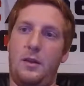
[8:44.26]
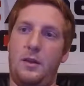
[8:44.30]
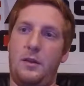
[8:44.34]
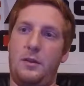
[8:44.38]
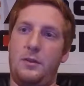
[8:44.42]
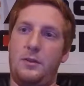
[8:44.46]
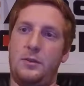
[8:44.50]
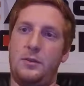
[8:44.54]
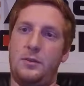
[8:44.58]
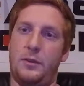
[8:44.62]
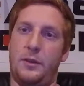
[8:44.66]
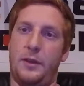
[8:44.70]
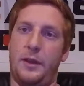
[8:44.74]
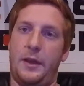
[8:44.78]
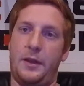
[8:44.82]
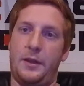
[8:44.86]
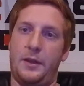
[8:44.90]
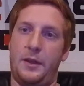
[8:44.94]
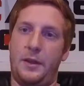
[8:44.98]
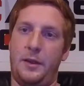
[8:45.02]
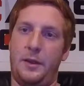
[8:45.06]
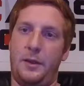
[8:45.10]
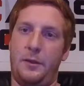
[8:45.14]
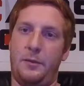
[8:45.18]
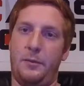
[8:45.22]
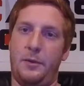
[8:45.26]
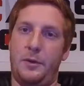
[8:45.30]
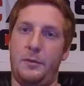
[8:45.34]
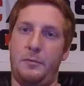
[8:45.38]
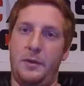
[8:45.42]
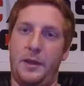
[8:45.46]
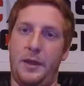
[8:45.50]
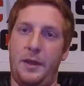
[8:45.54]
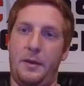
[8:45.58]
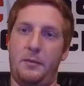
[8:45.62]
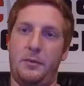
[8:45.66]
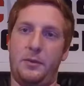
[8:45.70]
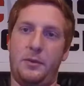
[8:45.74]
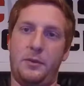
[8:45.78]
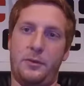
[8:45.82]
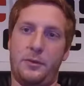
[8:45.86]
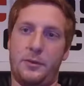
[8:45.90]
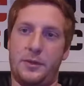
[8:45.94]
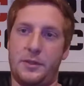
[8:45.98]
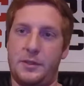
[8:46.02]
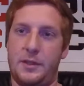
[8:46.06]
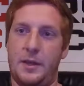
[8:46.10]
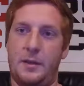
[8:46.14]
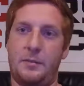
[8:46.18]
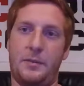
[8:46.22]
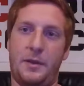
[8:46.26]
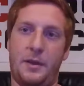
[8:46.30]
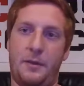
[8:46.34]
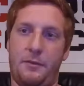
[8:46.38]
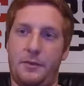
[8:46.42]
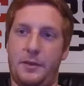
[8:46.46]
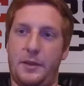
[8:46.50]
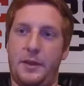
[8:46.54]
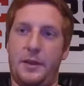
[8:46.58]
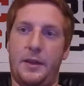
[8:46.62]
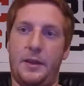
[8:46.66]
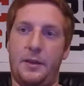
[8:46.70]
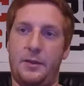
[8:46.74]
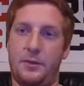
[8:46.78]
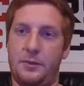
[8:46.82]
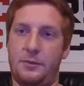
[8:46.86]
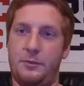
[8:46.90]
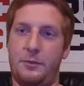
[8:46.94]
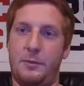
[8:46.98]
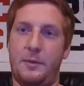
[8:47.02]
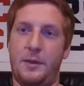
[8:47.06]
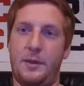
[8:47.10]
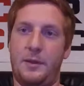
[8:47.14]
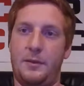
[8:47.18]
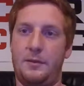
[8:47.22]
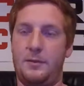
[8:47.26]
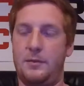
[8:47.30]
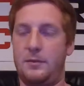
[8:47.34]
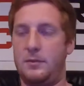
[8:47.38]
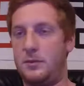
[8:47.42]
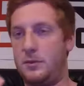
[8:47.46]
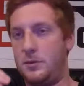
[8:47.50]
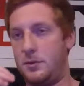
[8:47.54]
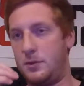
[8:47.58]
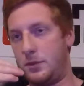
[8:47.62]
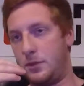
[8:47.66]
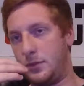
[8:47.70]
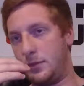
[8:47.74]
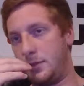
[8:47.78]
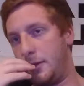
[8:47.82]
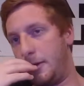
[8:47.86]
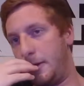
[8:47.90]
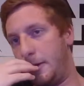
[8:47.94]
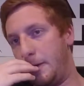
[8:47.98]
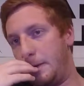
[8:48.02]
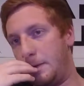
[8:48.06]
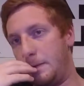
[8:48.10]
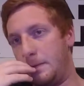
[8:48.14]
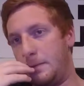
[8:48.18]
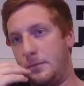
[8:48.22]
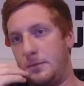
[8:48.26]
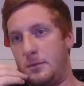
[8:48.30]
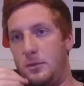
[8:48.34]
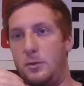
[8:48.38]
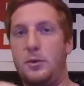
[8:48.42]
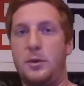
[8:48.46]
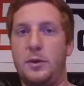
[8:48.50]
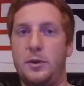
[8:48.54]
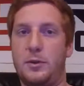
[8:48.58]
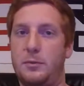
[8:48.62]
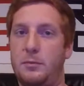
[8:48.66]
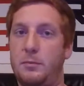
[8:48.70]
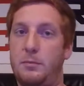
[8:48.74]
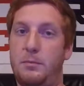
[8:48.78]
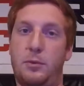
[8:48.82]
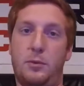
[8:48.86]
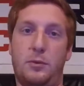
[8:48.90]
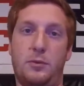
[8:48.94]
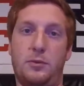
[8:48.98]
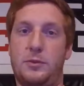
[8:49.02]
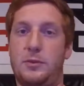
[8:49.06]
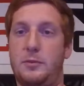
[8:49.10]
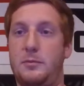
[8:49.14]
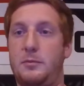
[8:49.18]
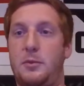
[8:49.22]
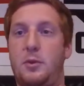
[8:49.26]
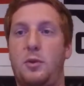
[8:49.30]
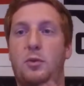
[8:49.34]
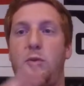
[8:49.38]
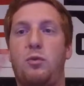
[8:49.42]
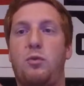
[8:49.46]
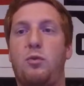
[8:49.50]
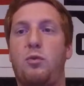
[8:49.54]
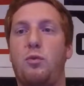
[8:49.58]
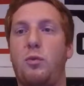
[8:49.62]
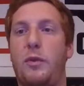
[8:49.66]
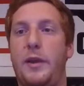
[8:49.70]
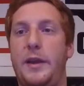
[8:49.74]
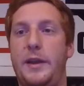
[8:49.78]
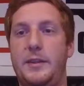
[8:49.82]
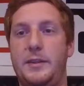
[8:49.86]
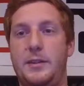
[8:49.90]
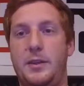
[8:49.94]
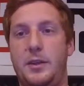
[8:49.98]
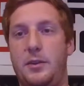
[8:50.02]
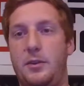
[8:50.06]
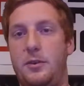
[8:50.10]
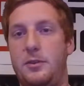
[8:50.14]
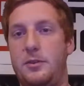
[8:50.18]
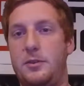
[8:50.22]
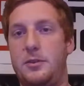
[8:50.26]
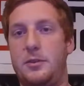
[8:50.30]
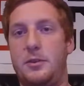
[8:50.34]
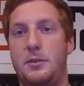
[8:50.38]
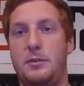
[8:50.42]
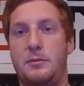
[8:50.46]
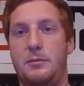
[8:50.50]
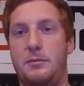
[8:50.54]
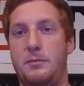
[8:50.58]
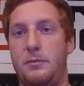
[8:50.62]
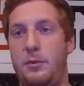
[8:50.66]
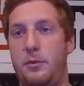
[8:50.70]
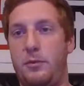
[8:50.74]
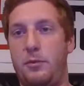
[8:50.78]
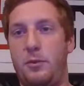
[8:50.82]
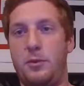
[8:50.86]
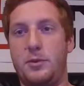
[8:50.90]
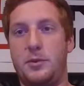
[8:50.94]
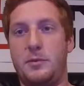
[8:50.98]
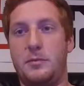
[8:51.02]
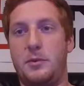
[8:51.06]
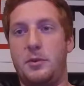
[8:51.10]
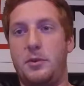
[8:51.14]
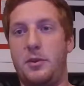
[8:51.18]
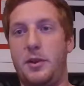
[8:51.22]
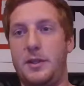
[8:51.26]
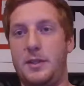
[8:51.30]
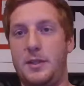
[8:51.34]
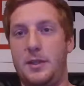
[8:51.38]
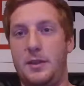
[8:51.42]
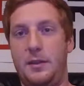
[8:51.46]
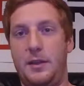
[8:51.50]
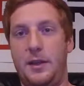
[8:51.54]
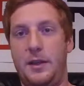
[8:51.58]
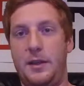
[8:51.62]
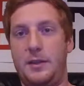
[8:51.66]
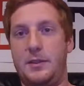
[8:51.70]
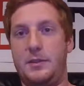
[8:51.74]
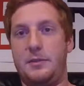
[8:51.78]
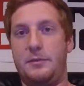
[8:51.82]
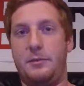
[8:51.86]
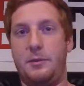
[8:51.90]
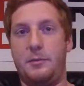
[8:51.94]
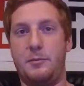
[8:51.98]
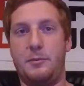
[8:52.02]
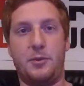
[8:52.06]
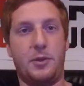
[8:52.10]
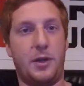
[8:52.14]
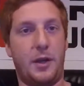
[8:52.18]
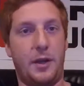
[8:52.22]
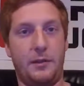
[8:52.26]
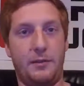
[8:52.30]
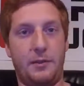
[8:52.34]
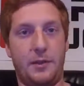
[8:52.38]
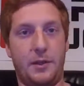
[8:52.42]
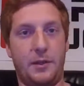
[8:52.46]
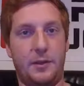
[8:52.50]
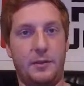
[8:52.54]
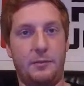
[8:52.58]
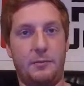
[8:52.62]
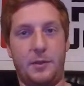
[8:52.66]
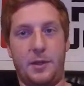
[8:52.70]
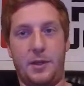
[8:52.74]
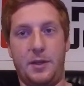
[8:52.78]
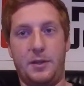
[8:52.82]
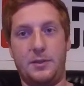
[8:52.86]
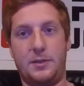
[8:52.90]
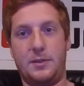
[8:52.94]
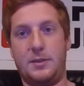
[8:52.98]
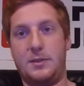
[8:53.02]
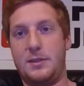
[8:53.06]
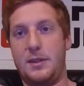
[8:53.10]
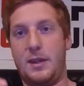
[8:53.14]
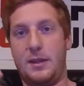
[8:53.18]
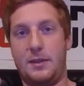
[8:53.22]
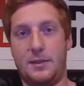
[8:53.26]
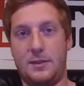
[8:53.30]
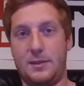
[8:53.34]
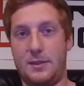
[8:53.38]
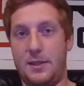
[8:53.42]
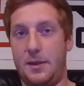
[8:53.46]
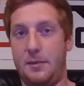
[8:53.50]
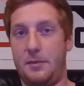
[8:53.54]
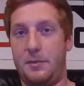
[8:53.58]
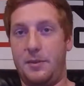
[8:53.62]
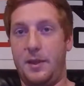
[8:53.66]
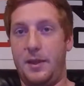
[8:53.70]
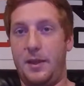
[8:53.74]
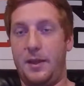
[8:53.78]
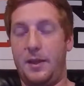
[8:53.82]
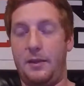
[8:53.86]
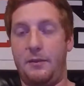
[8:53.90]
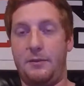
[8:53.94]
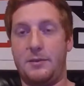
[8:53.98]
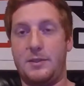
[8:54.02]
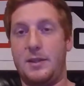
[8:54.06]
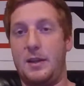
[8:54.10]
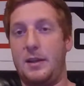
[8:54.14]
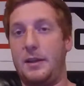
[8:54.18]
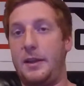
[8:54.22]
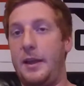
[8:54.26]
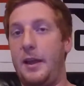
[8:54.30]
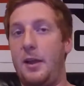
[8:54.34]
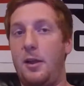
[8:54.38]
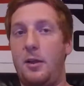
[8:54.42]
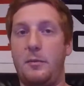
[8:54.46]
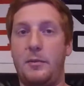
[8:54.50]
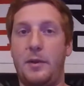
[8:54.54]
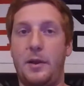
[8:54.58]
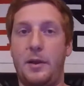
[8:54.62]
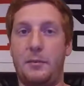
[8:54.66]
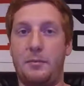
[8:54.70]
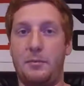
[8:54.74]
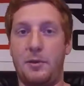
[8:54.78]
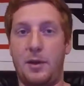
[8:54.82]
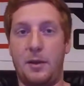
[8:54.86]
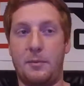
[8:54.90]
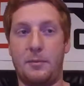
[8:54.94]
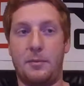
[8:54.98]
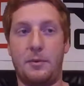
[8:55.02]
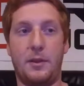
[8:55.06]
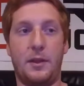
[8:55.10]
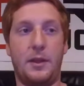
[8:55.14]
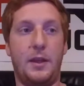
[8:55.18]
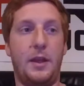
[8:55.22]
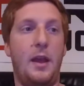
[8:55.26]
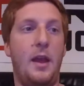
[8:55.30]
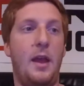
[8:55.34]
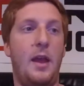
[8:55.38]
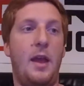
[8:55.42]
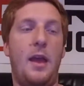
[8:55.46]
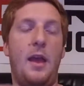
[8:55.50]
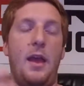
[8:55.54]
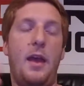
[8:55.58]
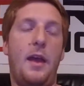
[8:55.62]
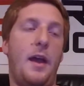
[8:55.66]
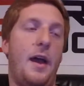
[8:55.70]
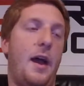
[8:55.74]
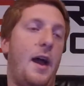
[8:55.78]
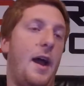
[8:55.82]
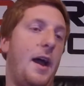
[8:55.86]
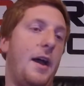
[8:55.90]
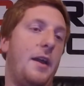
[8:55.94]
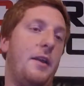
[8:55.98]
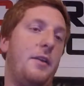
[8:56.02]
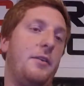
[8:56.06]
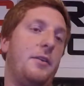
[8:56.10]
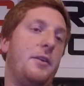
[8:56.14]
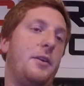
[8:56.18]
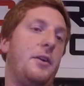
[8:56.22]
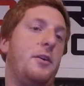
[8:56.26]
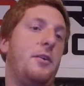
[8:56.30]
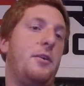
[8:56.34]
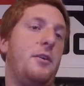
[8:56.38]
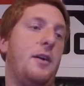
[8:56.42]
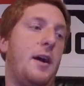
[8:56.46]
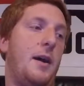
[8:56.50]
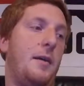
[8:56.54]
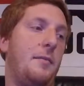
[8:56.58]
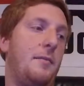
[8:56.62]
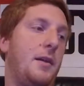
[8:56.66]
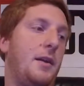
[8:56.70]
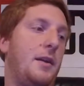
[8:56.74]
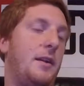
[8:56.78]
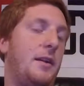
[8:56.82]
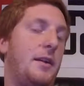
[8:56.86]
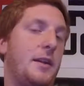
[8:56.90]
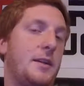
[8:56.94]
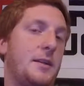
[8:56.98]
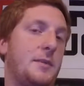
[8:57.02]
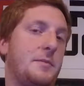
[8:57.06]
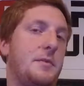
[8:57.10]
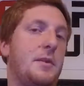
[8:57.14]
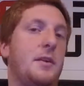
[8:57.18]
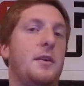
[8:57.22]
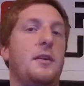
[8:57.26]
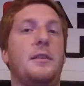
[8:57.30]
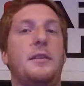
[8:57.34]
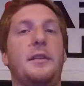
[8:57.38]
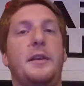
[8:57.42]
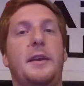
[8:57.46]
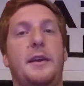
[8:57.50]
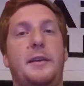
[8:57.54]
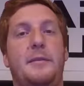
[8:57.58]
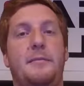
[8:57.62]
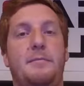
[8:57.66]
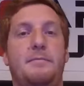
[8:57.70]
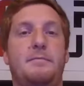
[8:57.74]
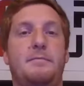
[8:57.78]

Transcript: so that it would be able to accept everything else from it. So, or pull some crazy codes or throw some crazy lights from driving it because it's not the same thing if it's not calibrated properly. I don't know. I'm not an expert on that.